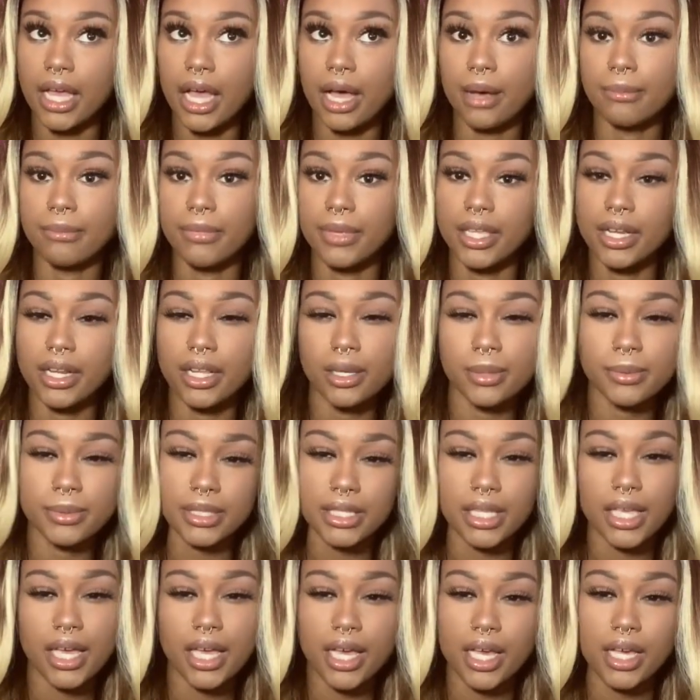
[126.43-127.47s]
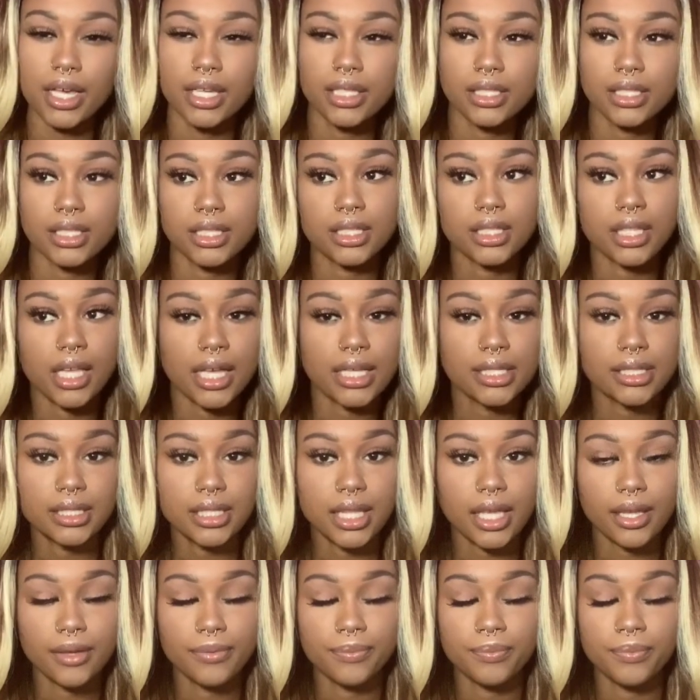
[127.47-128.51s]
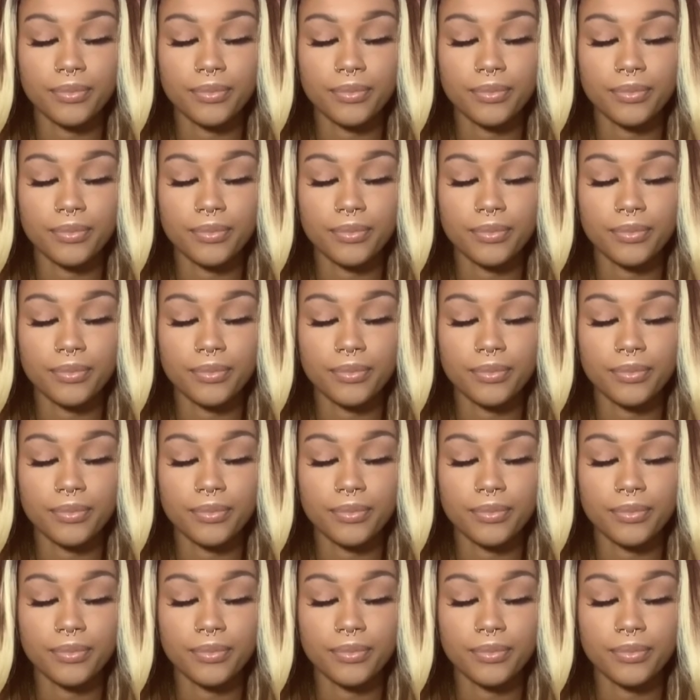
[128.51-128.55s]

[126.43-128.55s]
I'm medium size, I say.